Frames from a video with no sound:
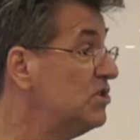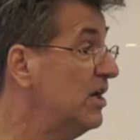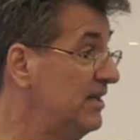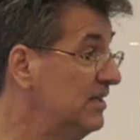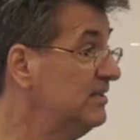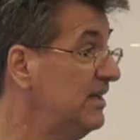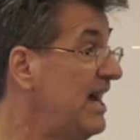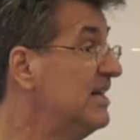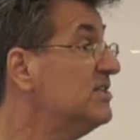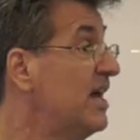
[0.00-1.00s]
China
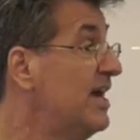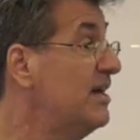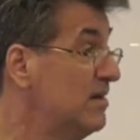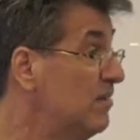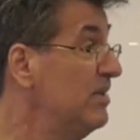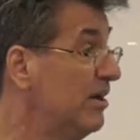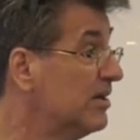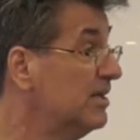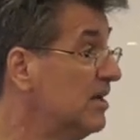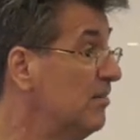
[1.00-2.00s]
as an
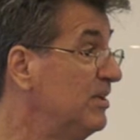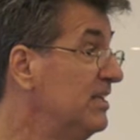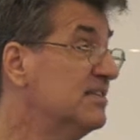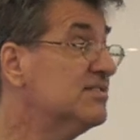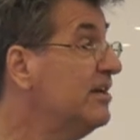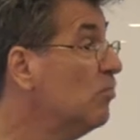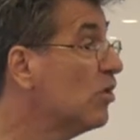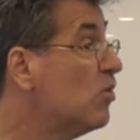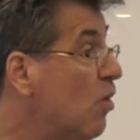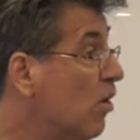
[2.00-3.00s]
American company.
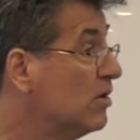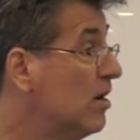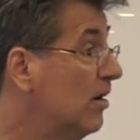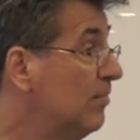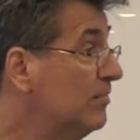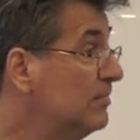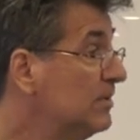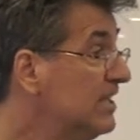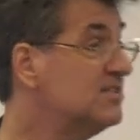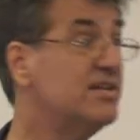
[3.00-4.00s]
We're Qualcomm.
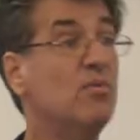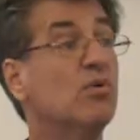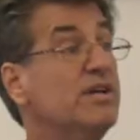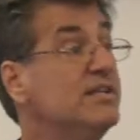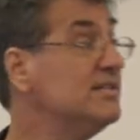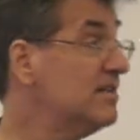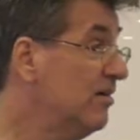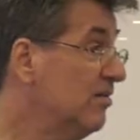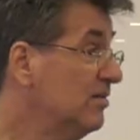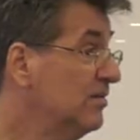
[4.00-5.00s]
Let's say we're
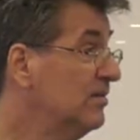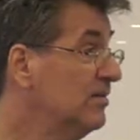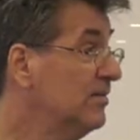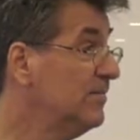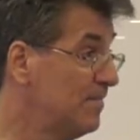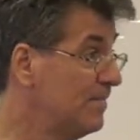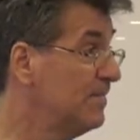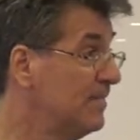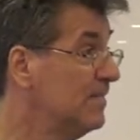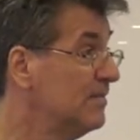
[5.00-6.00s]
Intel,
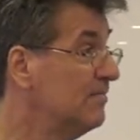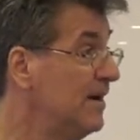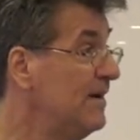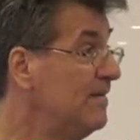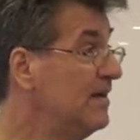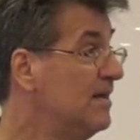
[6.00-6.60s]
right?